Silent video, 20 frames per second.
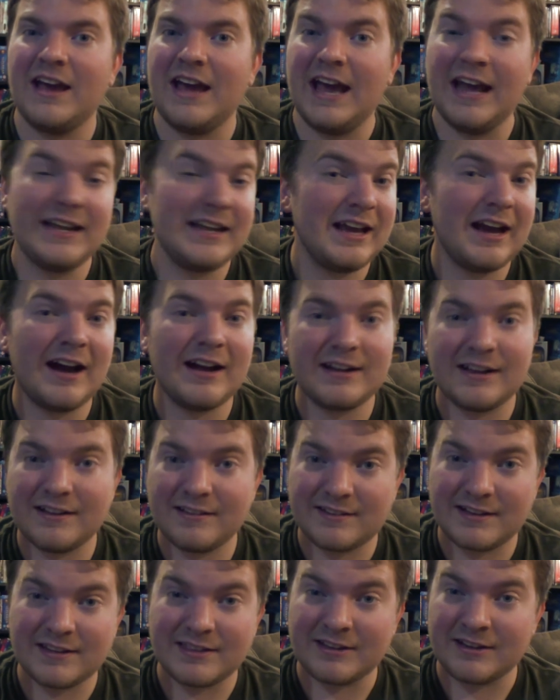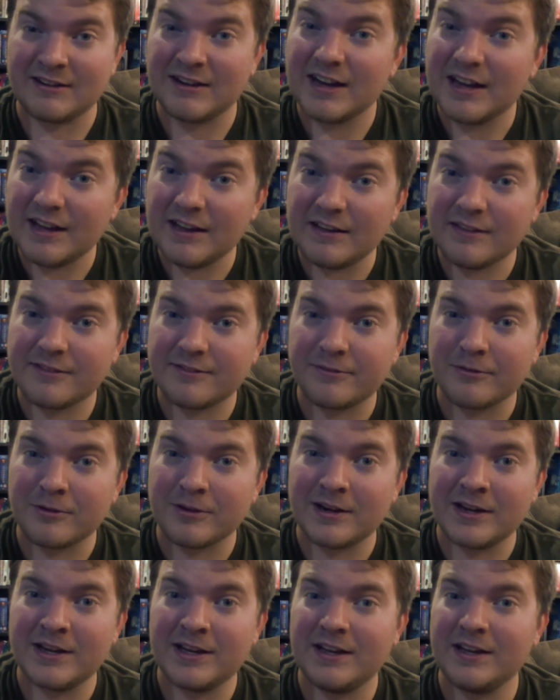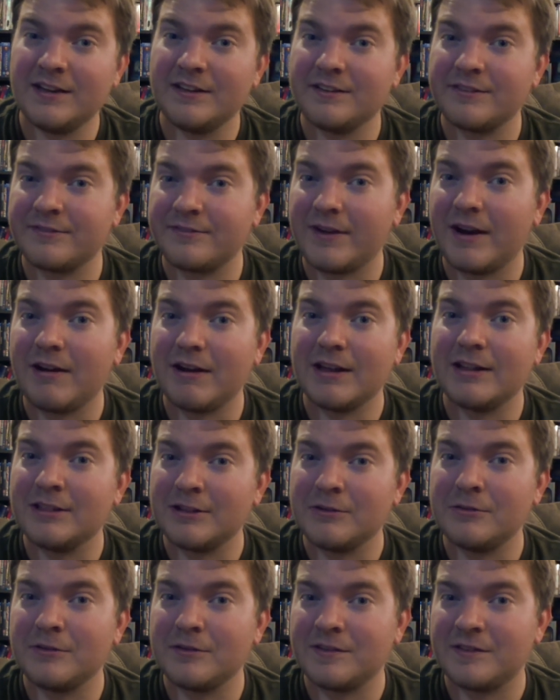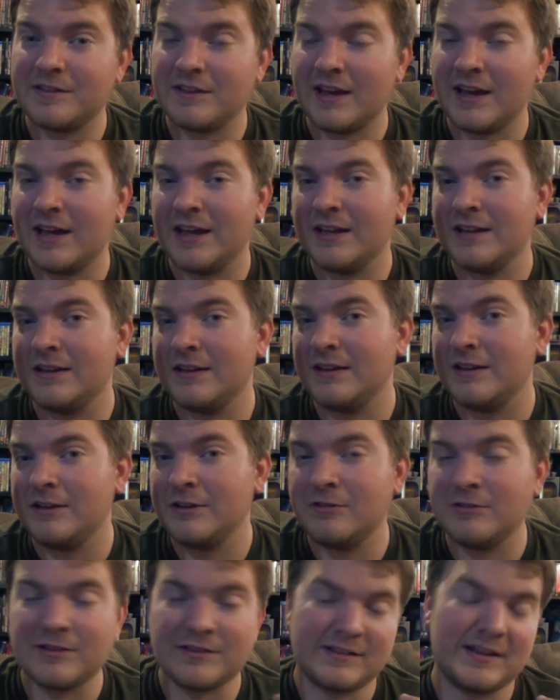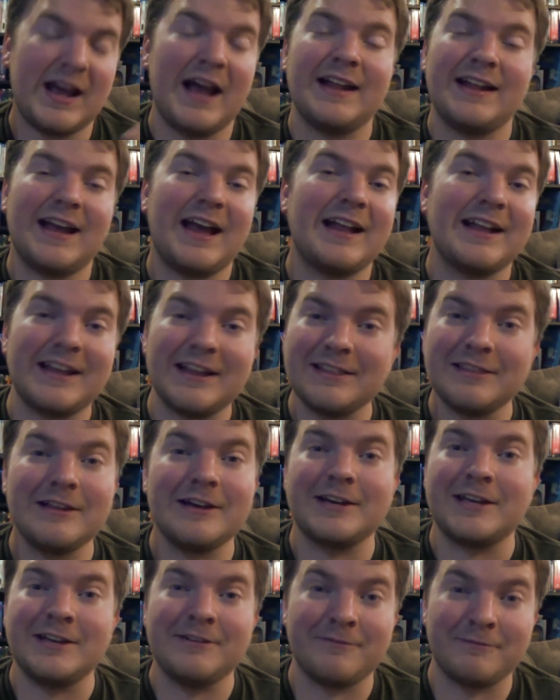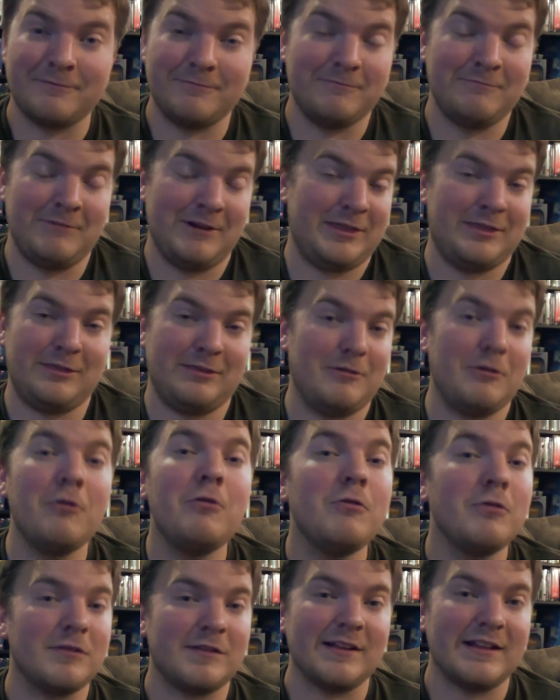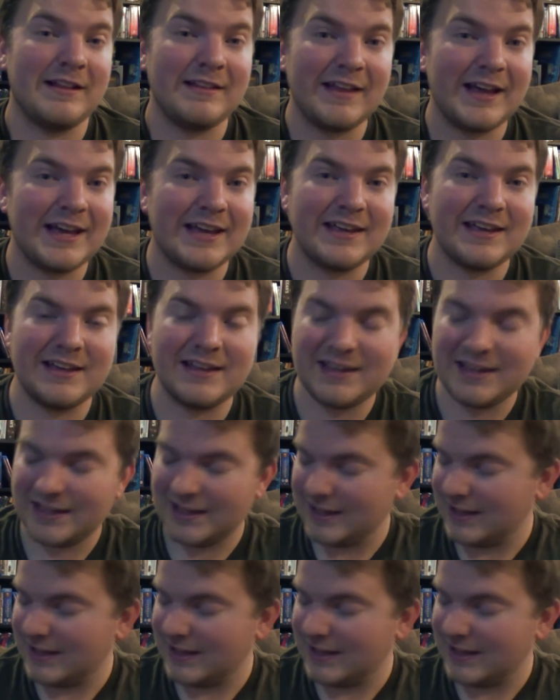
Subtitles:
Any audience that there is for it is very loose, and you just kind of got to get lucky with who's going to like it.